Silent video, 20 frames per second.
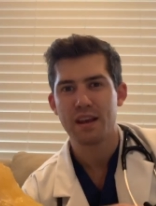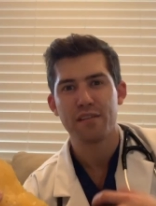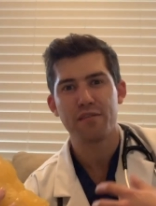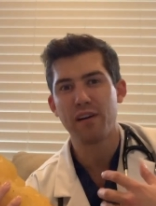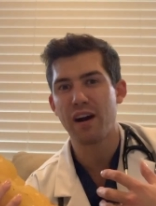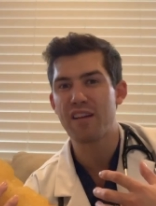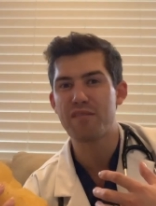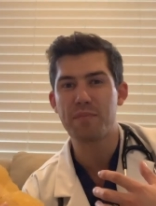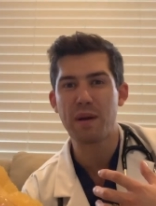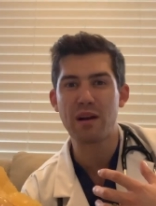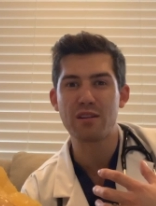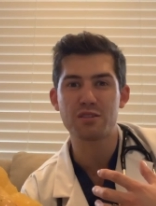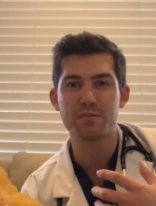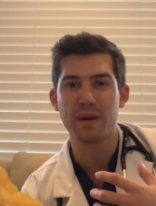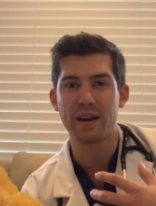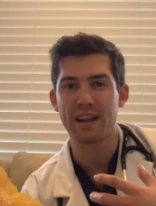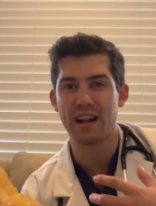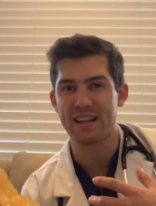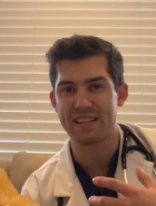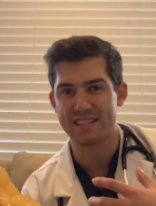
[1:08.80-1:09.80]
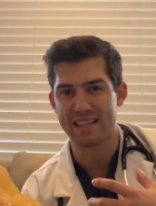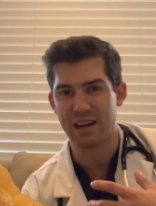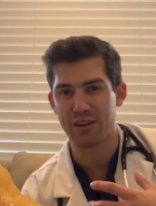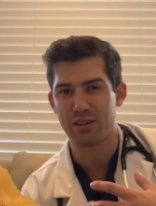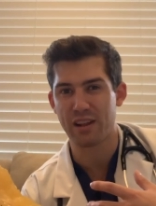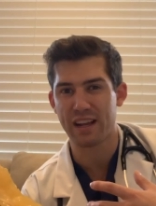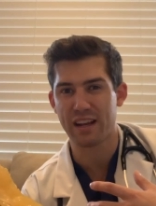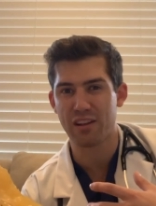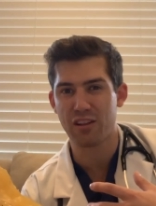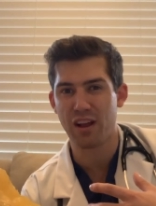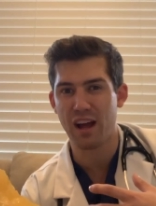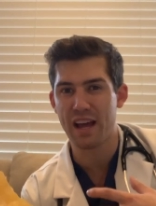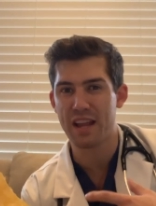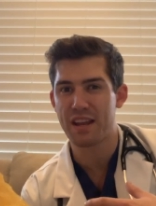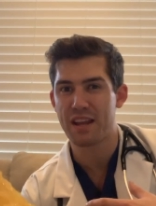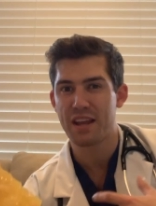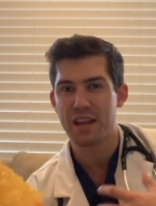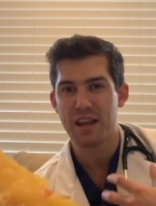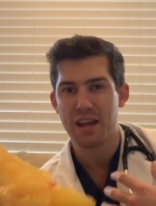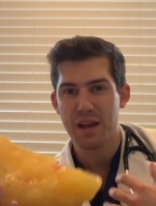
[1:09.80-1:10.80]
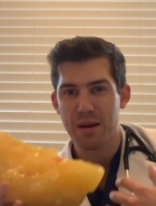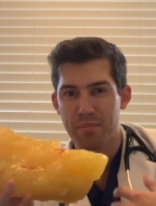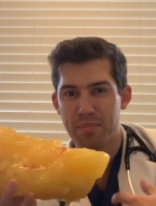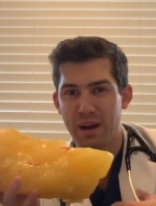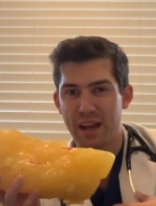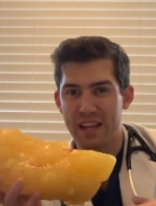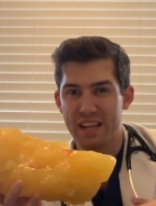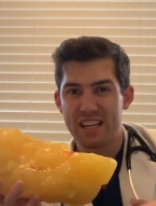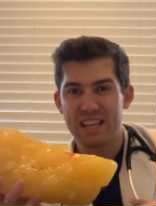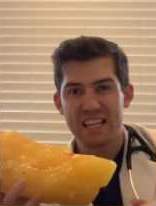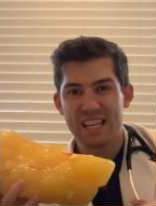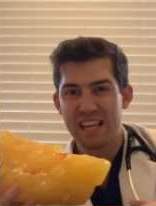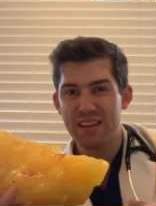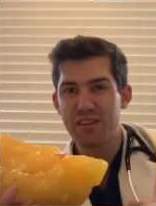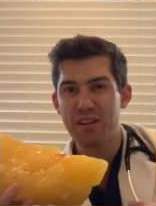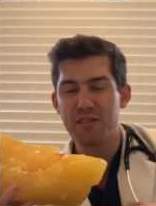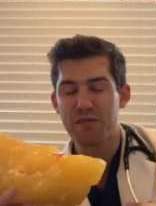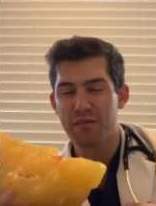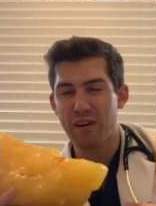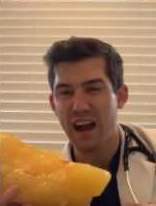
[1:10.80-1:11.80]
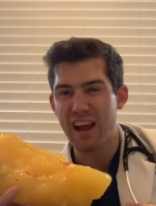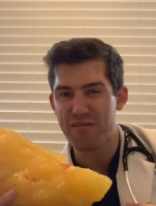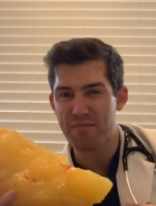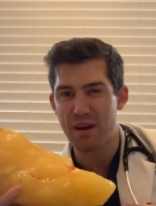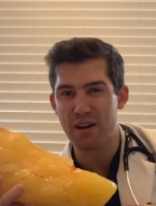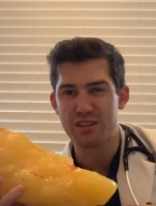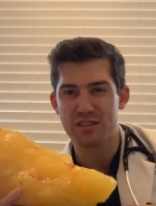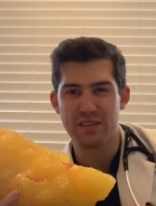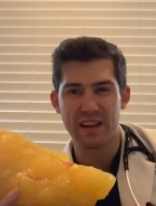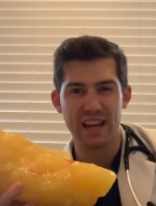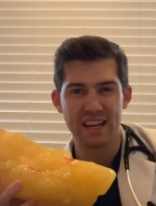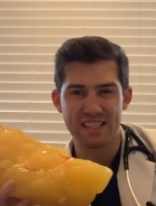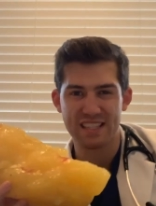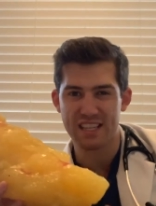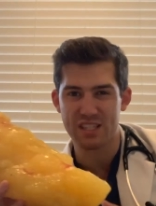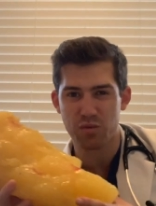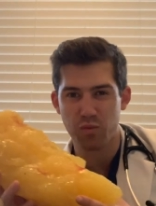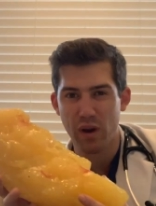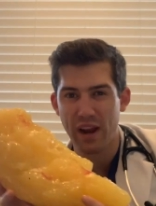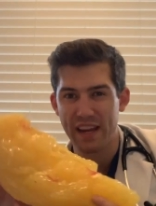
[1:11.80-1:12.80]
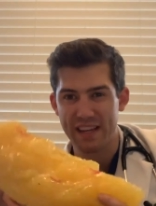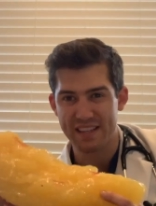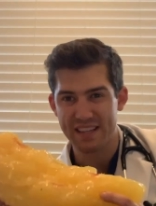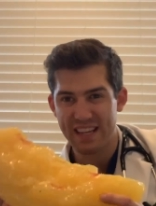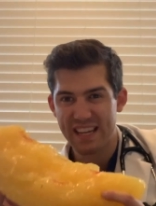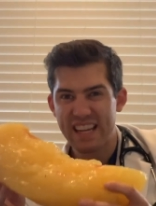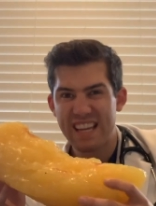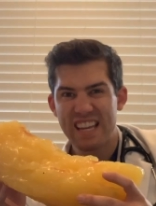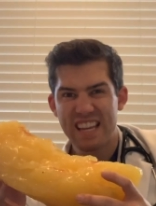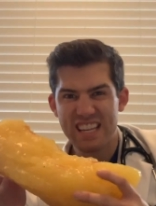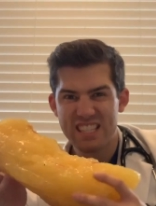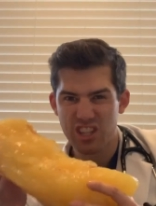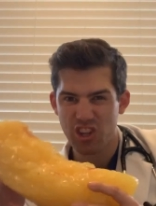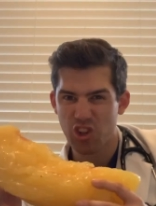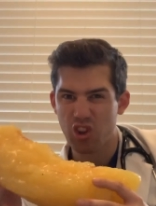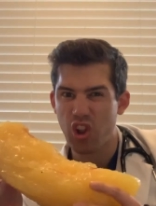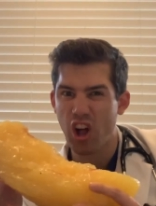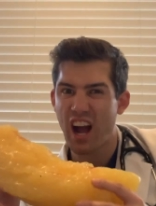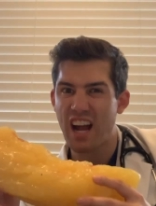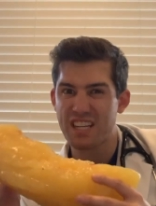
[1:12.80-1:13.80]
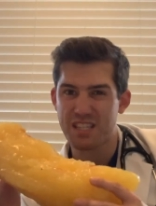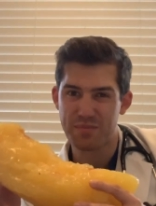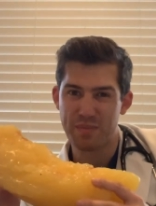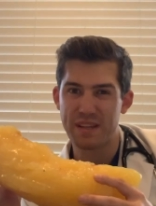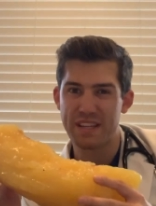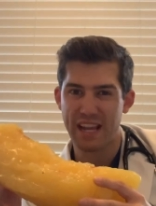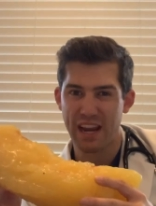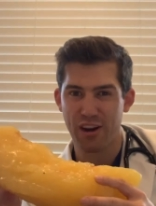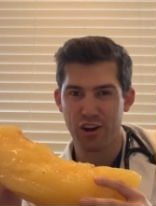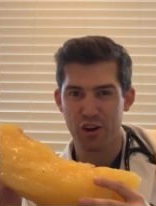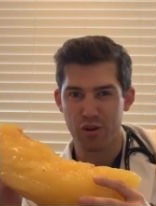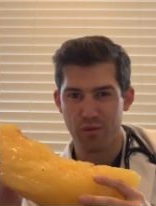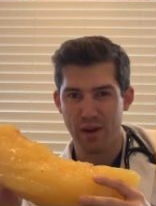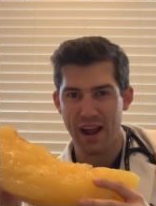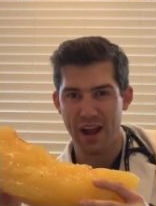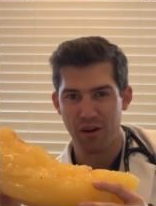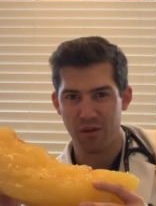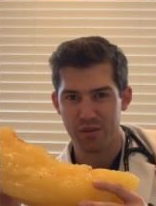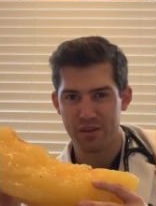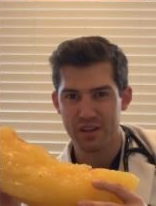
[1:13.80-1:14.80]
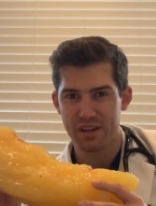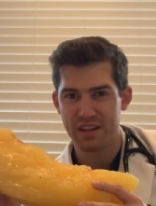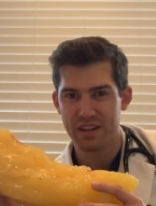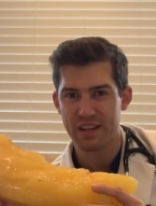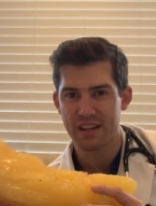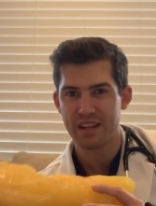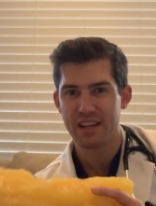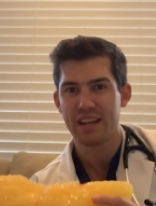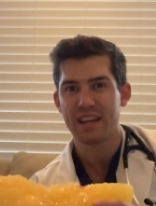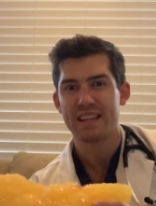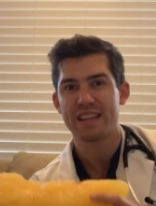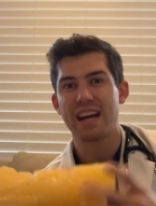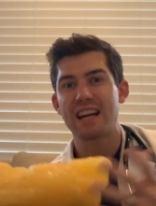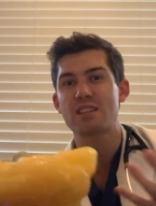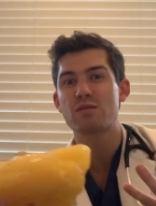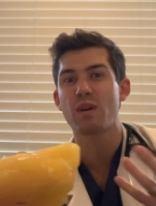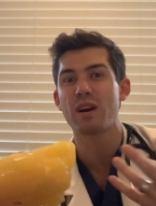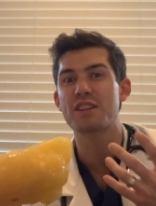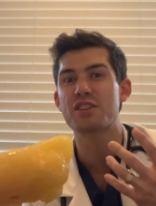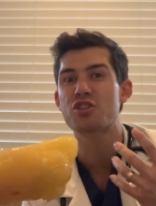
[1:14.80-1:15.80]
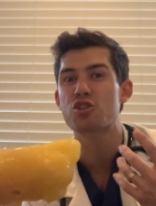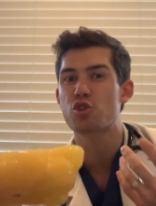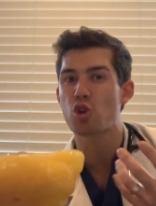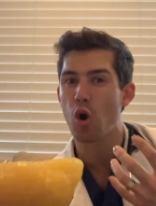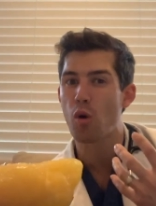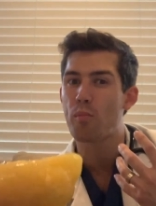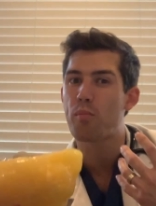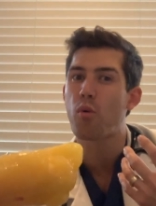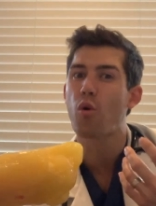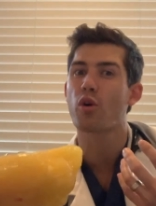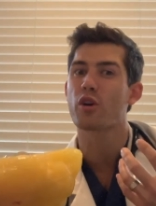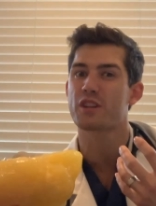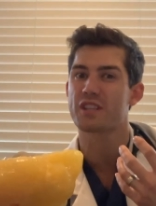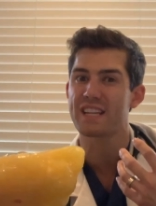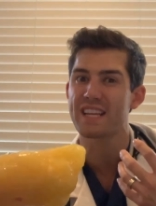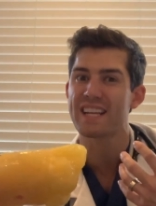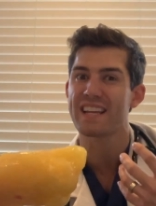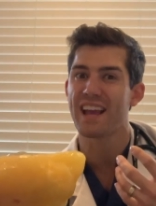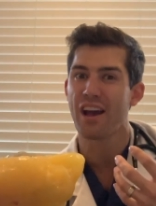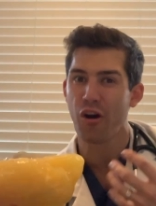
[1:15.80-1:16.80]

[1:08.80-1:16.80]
Five pounds might not sound like a lot, but even five pounds of excess weight is a lot to be carrying around. That's why it's so important to eat